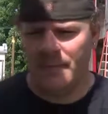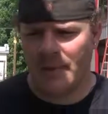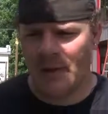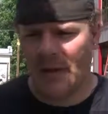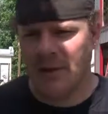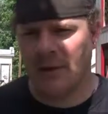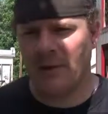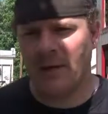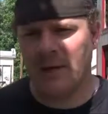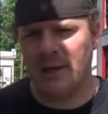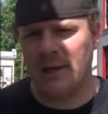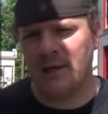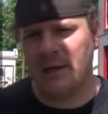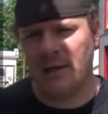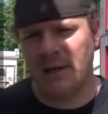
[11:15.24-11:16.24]
I can go
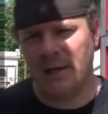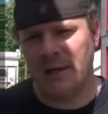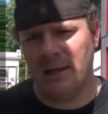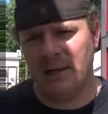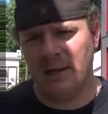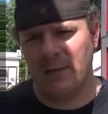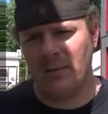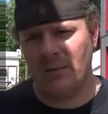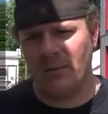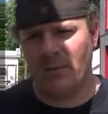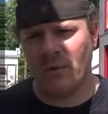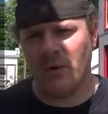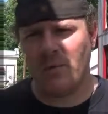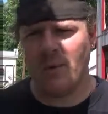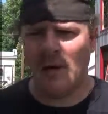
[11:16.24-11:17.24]
ahead and
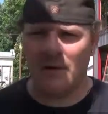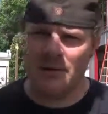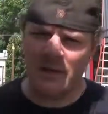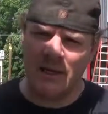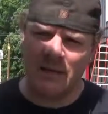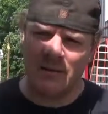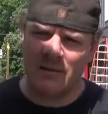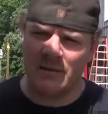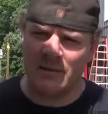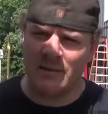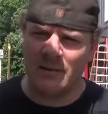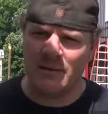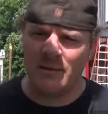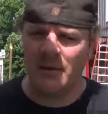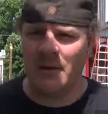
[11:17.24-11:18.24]
worry about getting
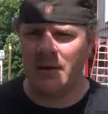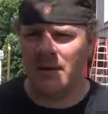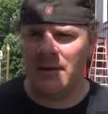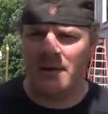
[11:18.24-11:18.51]
the